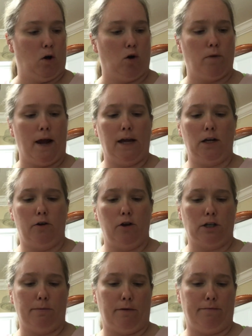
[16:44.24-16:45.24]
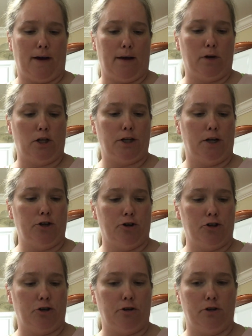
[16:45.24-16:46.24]
Oregano you should be fine with. Ginger
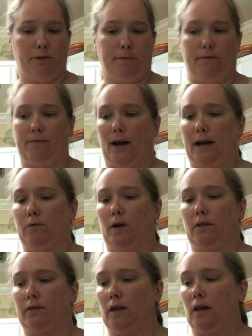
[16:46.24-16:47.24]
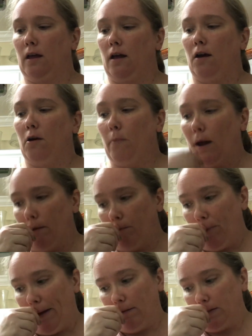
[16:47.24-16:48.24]
you should be fine with. But if
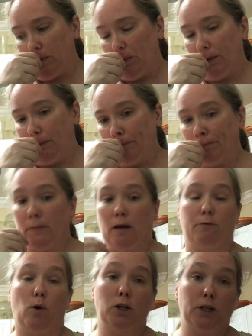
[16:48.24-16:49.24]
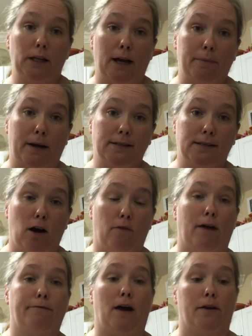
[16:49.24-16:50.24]
you have someone, unfortunately like
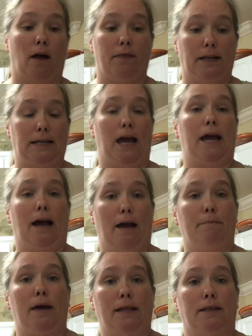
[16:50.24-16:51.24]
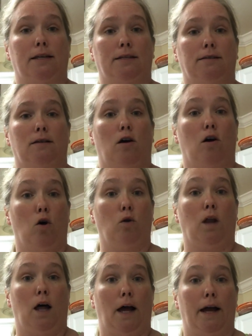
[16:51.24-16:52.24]
myself, I found out the day I made this
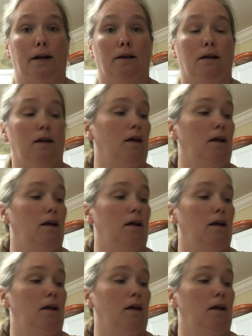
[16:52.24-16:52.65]
online